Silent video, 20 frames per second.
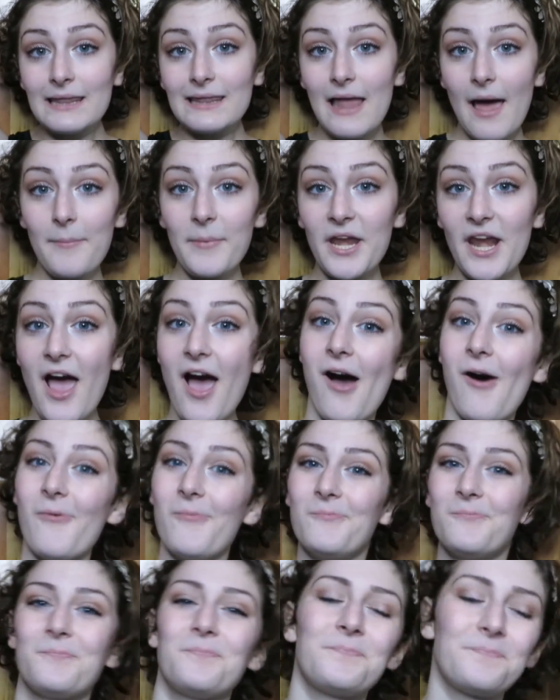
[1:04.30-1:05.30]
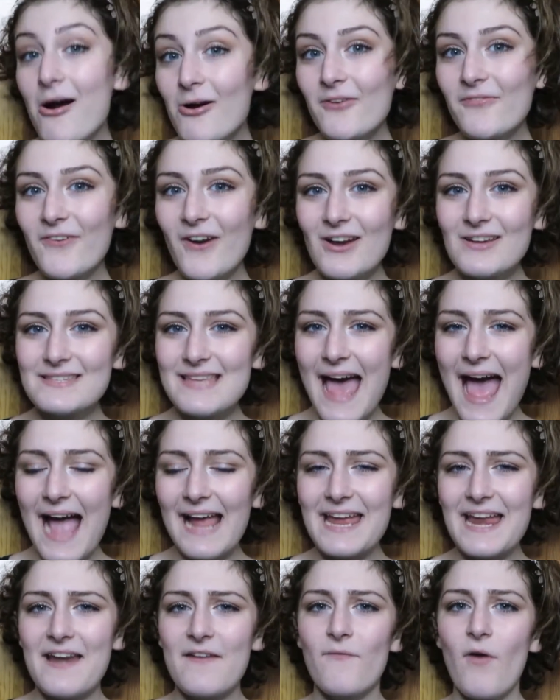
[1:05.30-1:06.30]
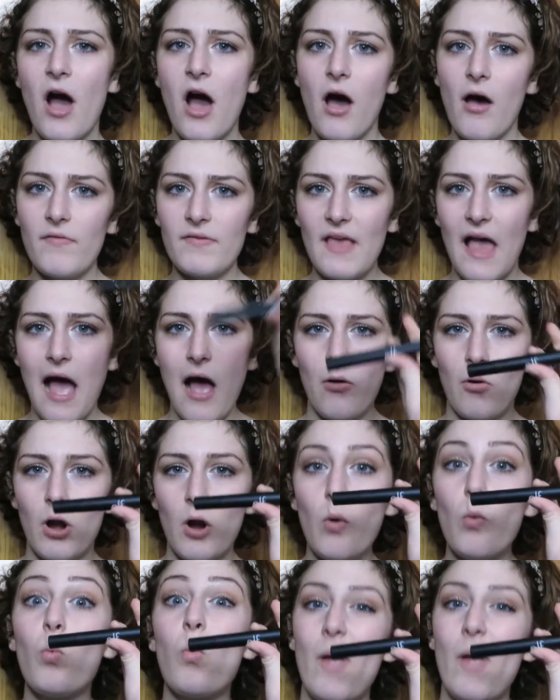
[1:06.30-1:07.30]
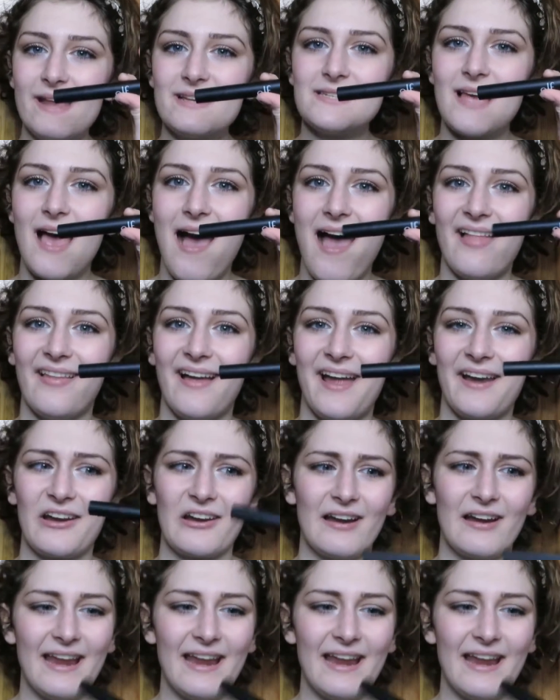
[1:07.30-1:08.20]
let me know. Our first hack involves our winged eyeliner,